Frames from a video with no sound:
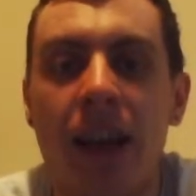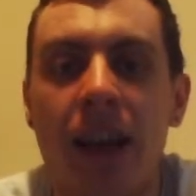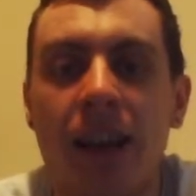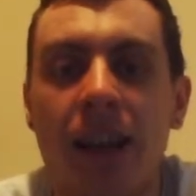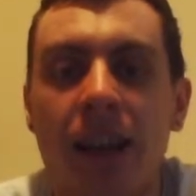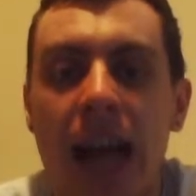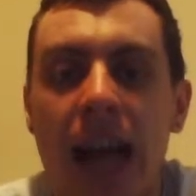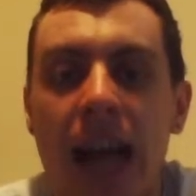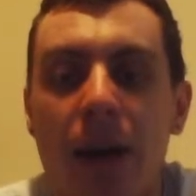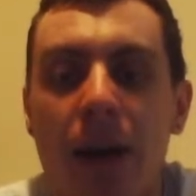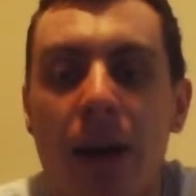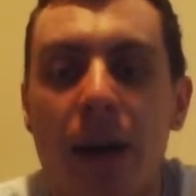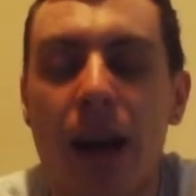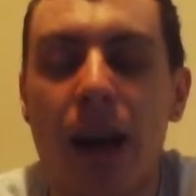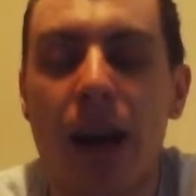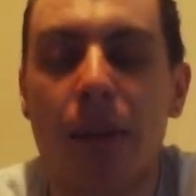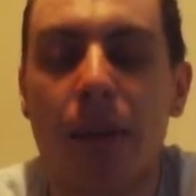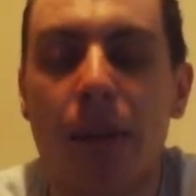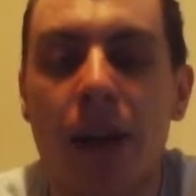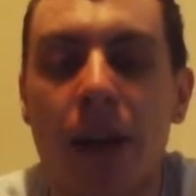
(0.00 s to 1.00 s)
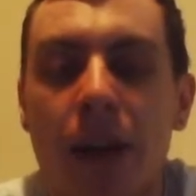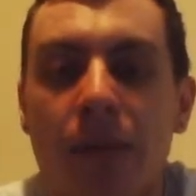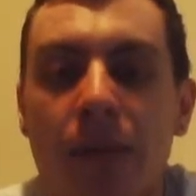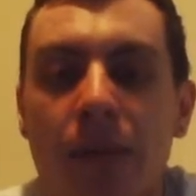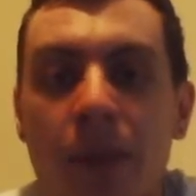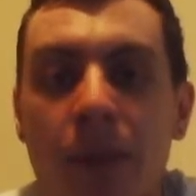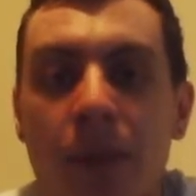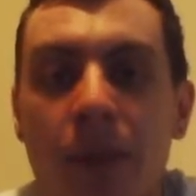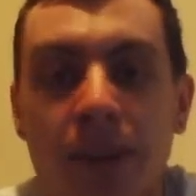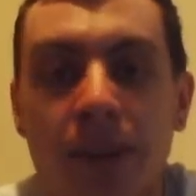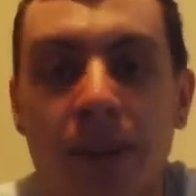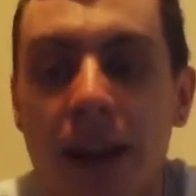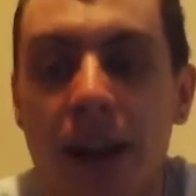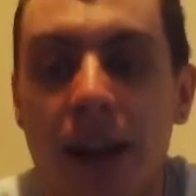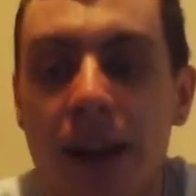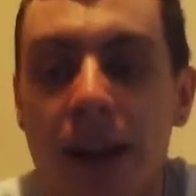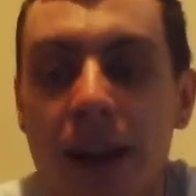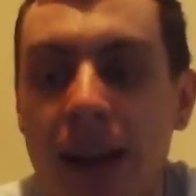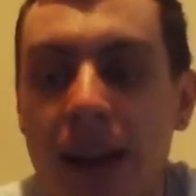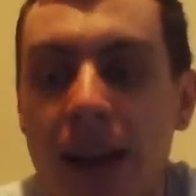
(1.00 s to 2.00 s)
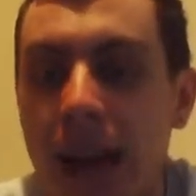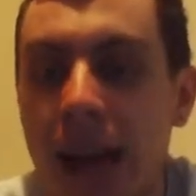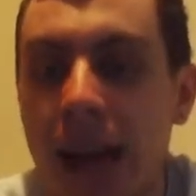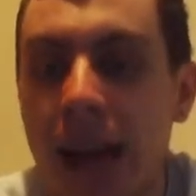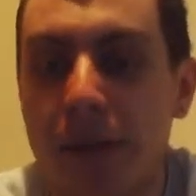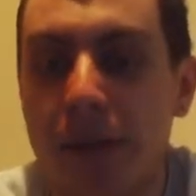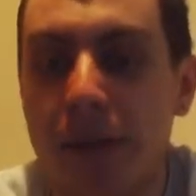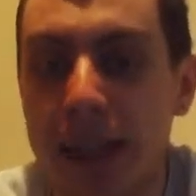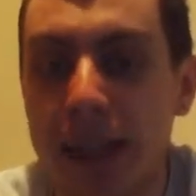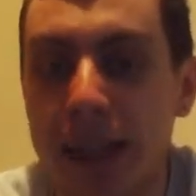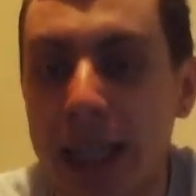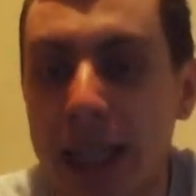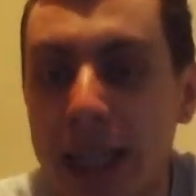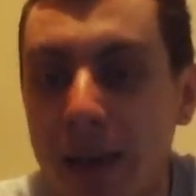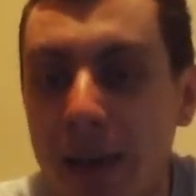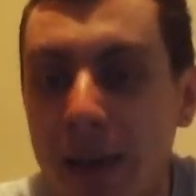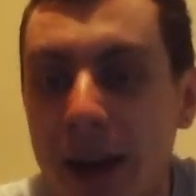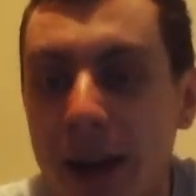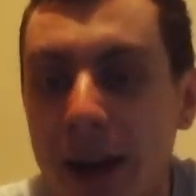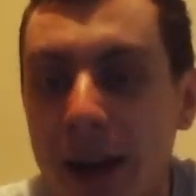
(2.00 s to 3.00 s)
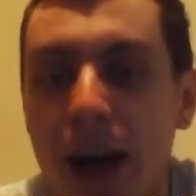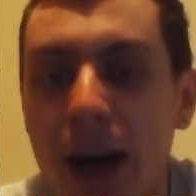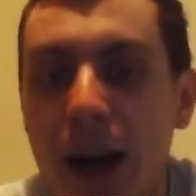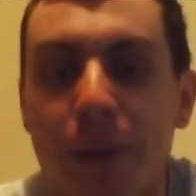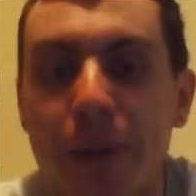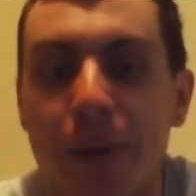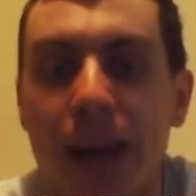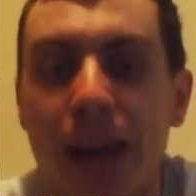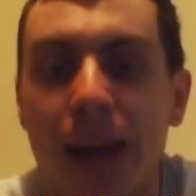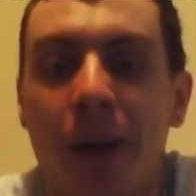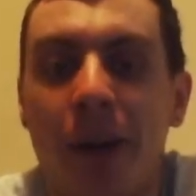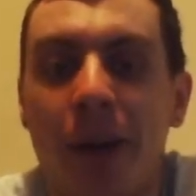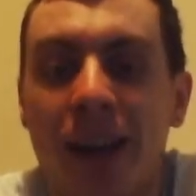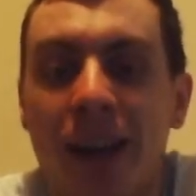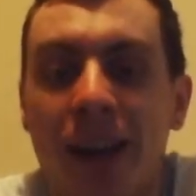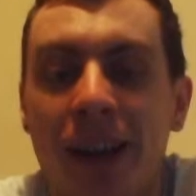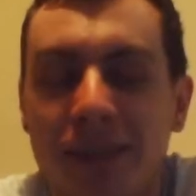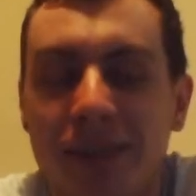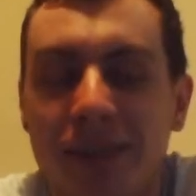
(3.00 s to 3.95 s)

So now I'm not tired, and I have to leave in about half an hour.